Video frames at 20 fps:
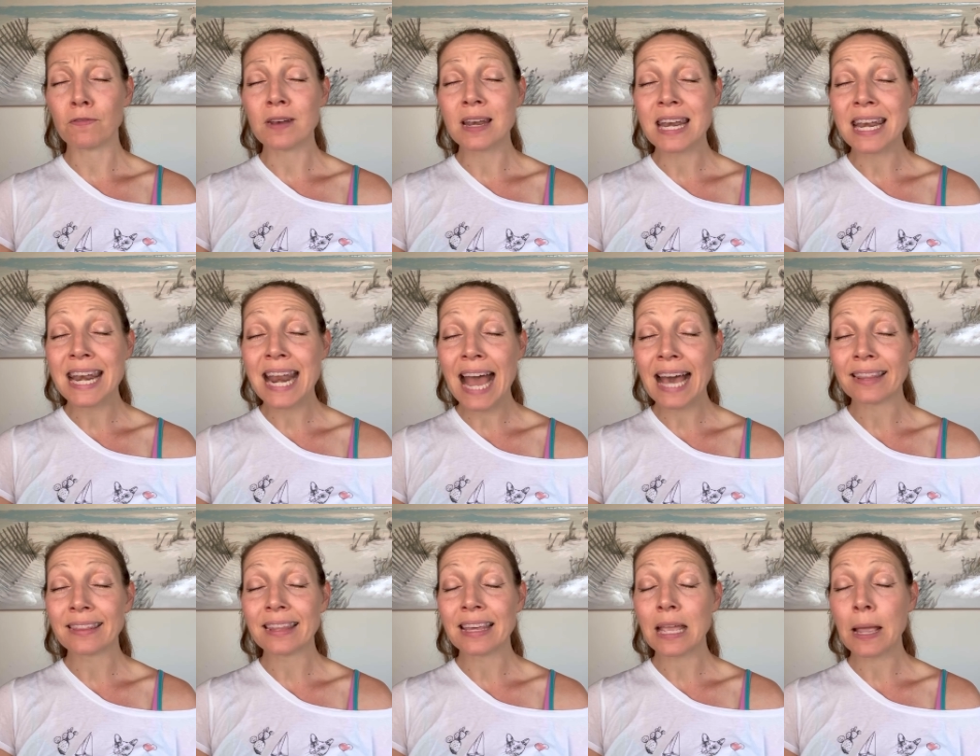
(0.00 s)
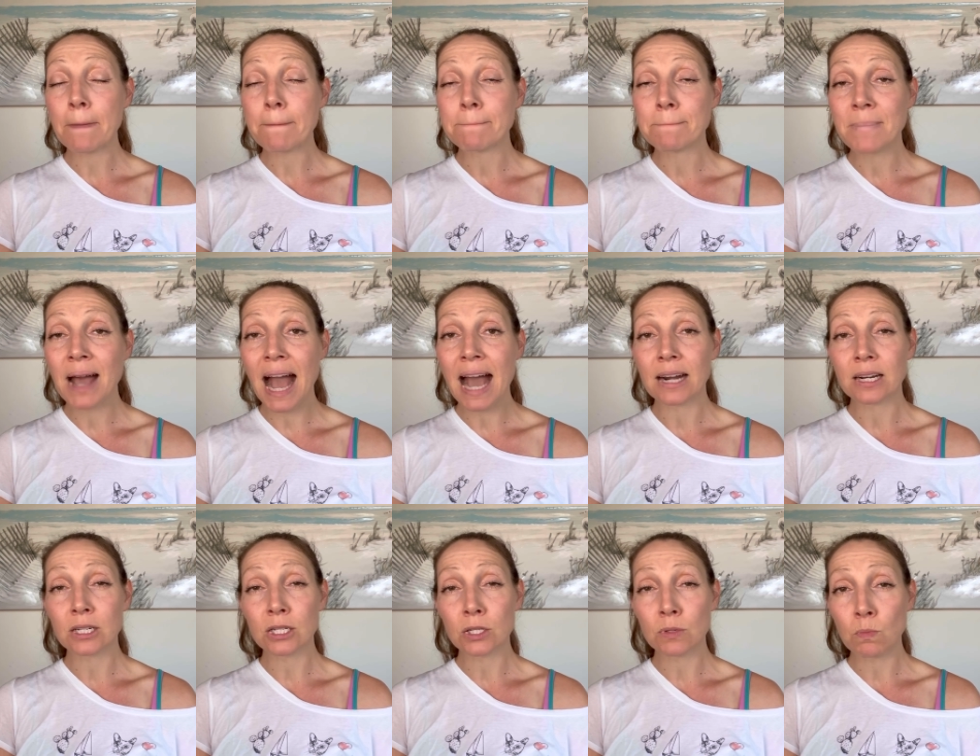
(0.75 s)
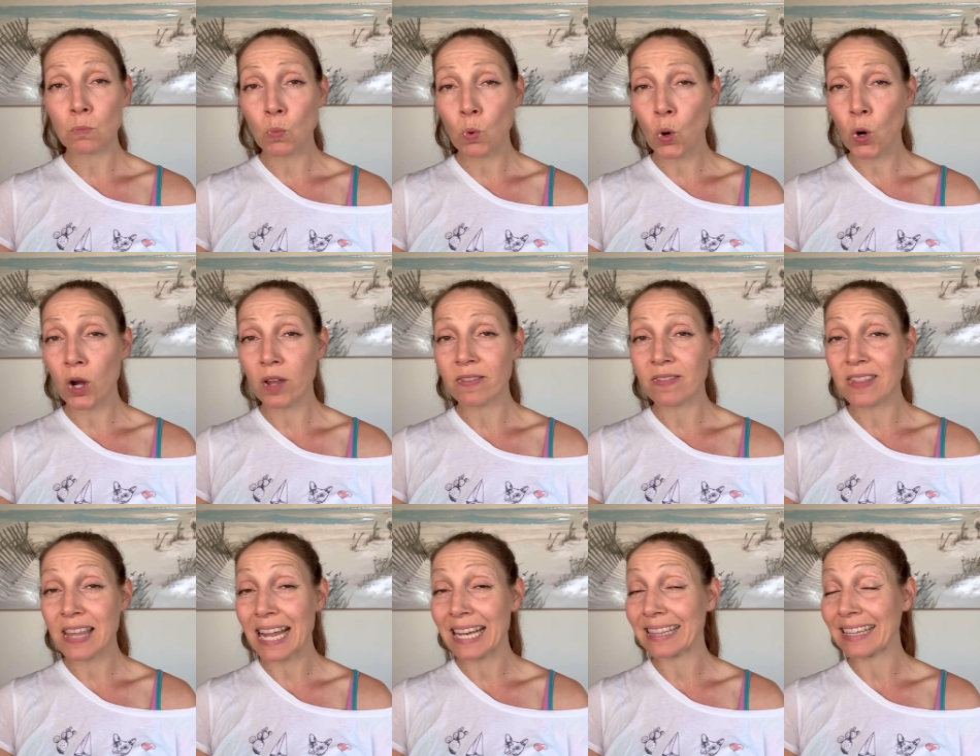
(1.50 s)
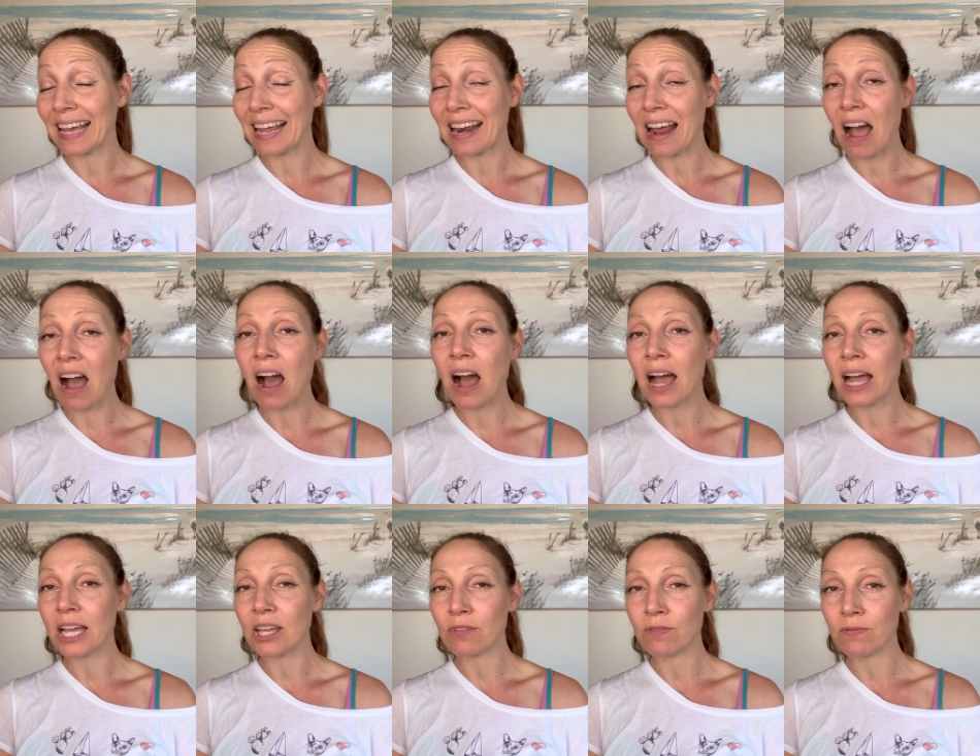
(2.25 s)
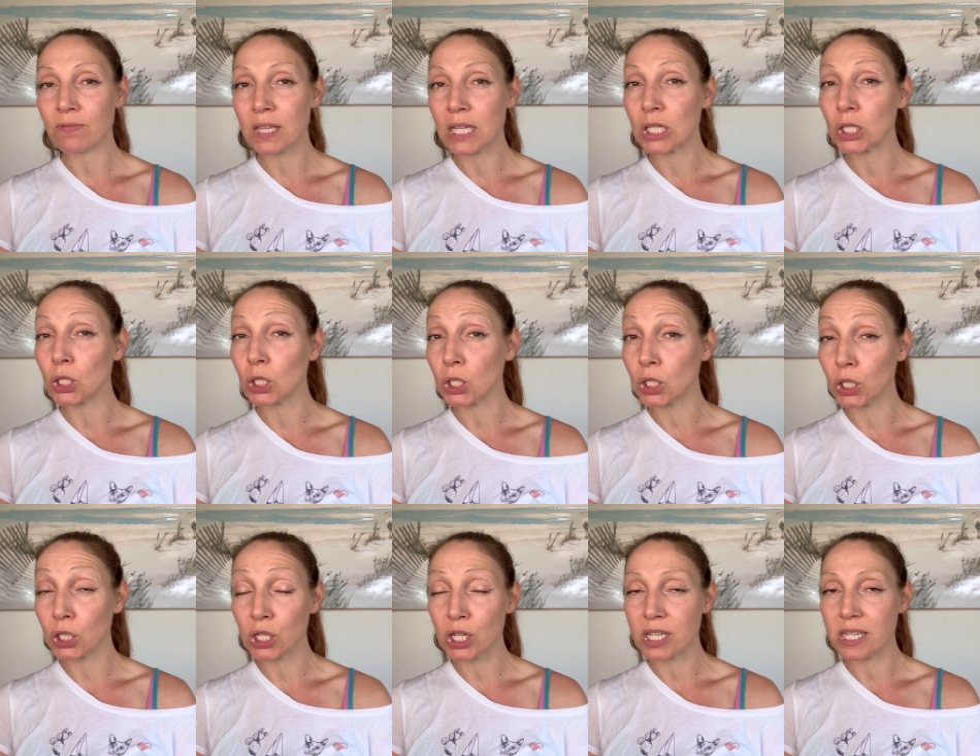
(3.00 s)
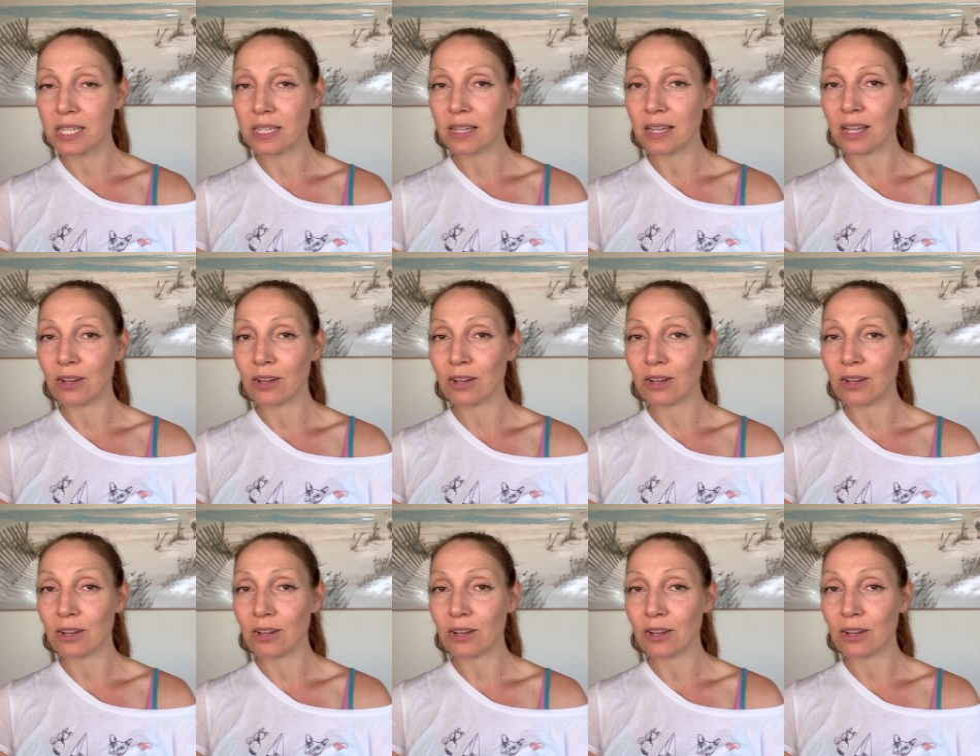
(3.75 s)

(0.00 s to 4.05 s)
nothing matters more than that I feel good.